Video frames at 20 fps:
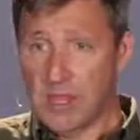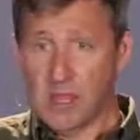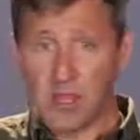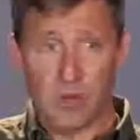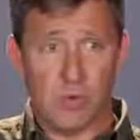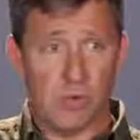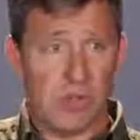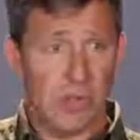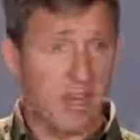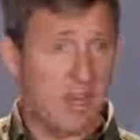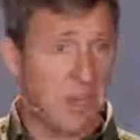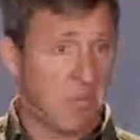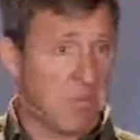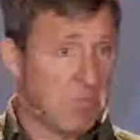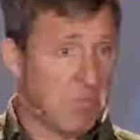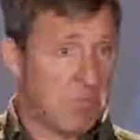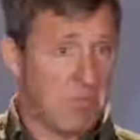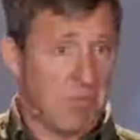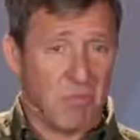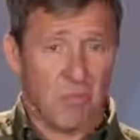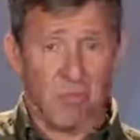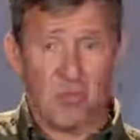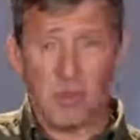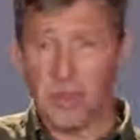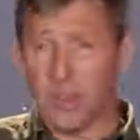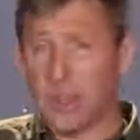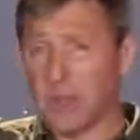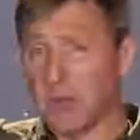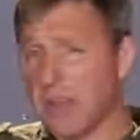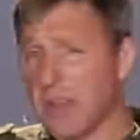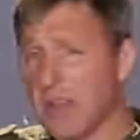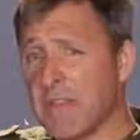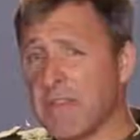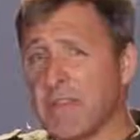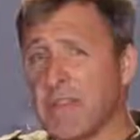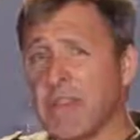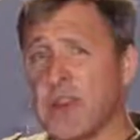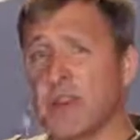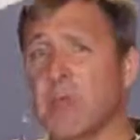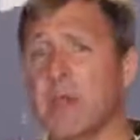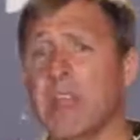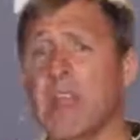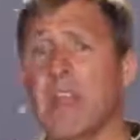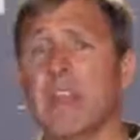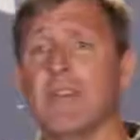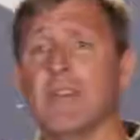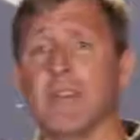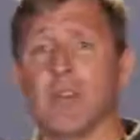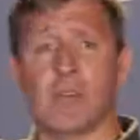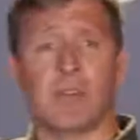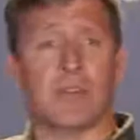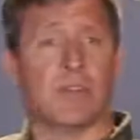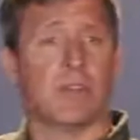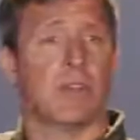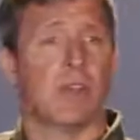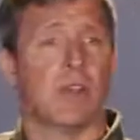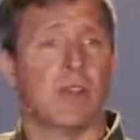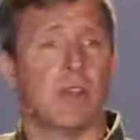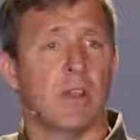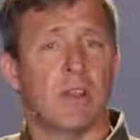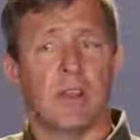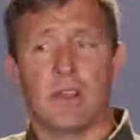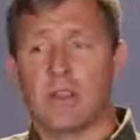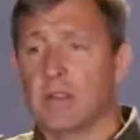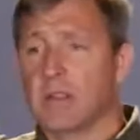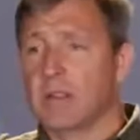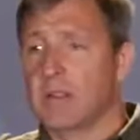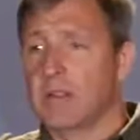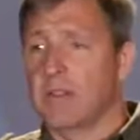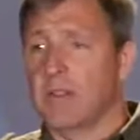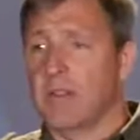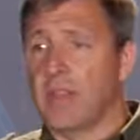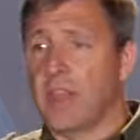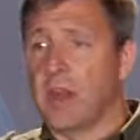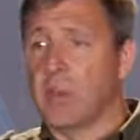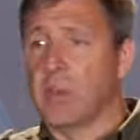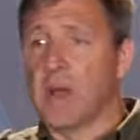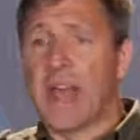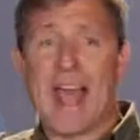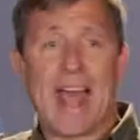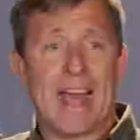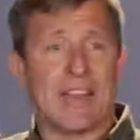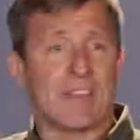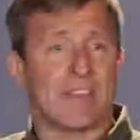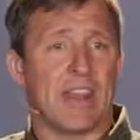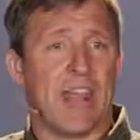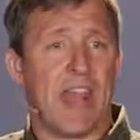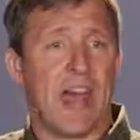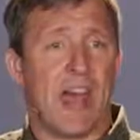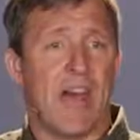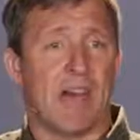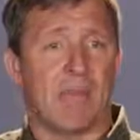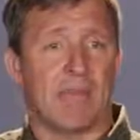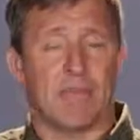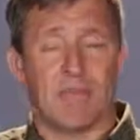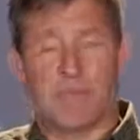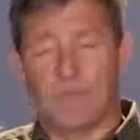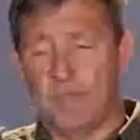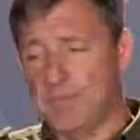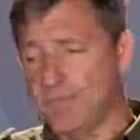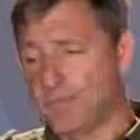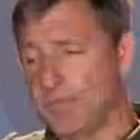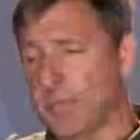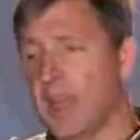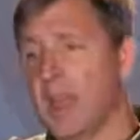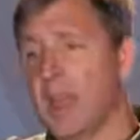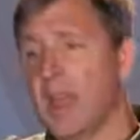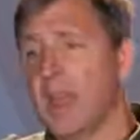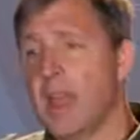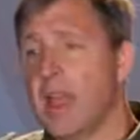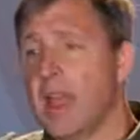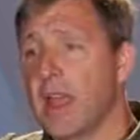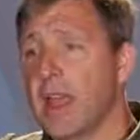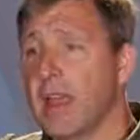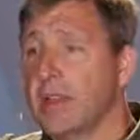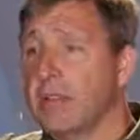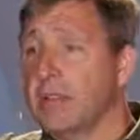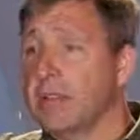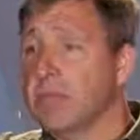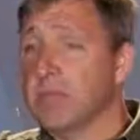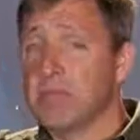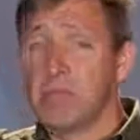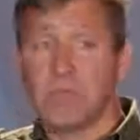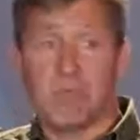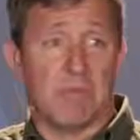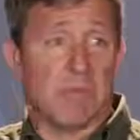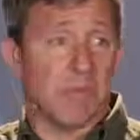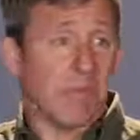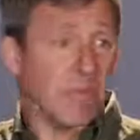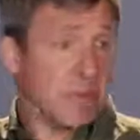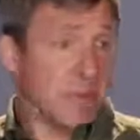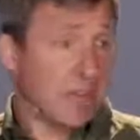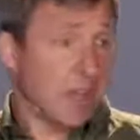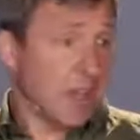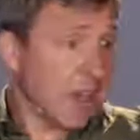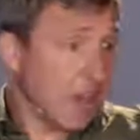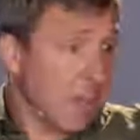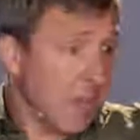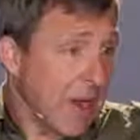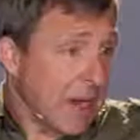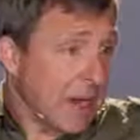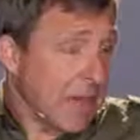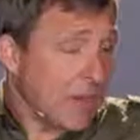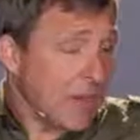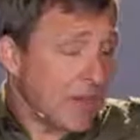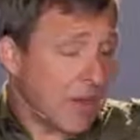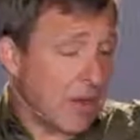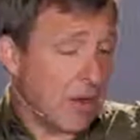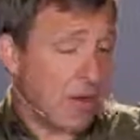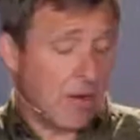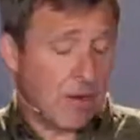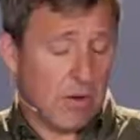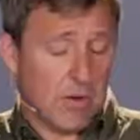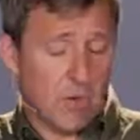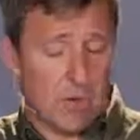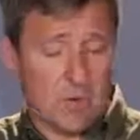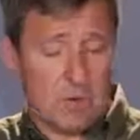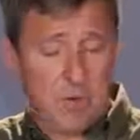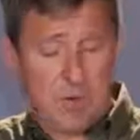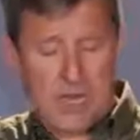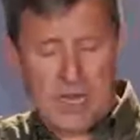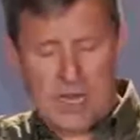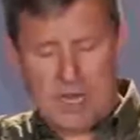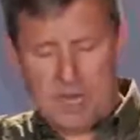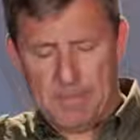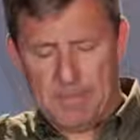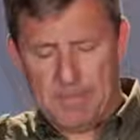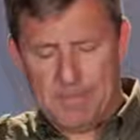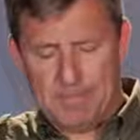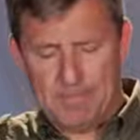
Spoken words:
You would need really only a few behaviors that the animal has to have. And the first thing you might consider would be